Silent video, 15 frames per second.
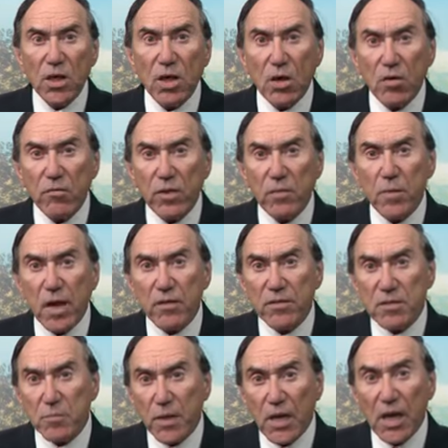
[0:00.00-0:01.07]
over the amount of
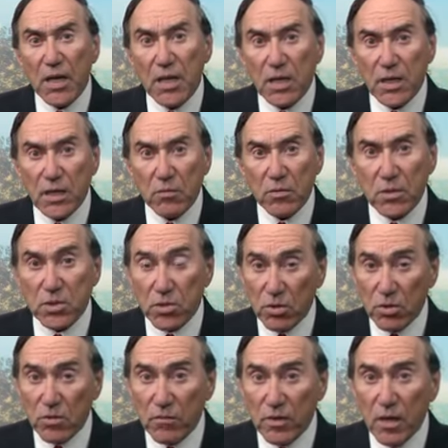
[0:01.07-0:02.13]
spaghetti he was
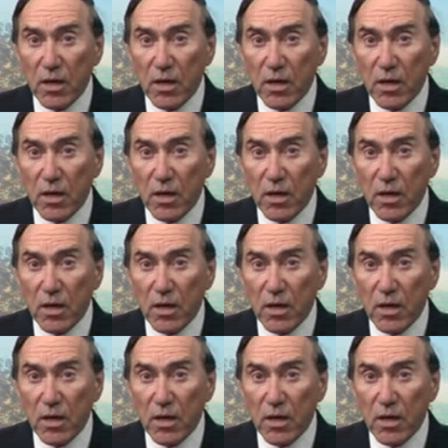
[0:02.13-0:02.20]
served,